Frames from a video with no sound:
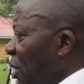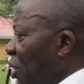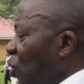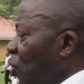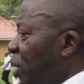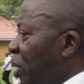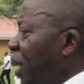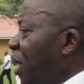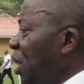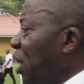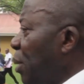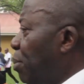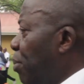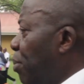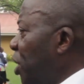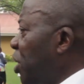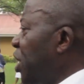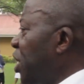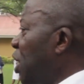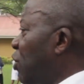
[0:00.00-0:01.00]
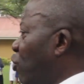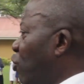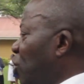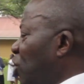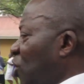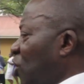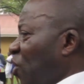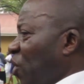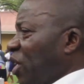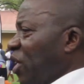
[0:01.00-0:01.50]
you take the patient for
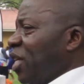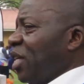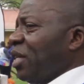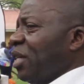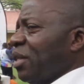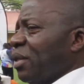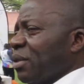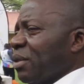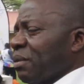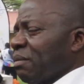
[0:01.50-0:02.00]
screening,